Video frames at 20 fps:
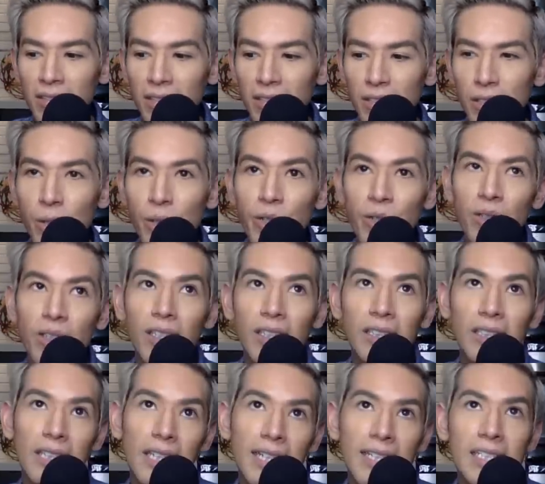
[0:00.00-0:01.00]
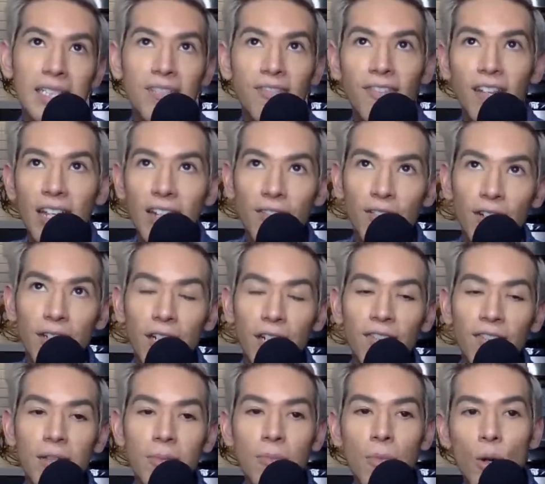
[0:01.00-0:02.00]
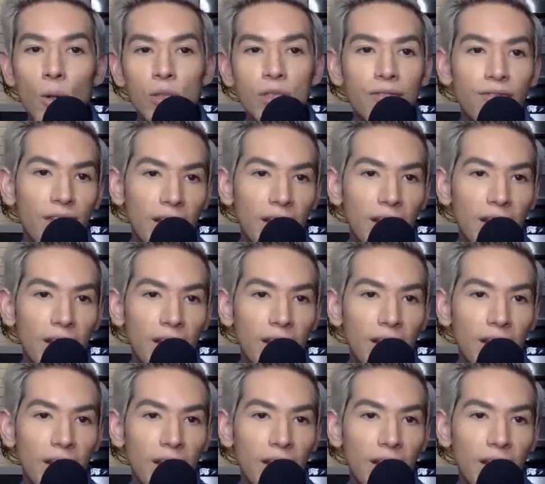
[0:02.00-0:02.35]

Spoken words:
so you're the least favorite of the most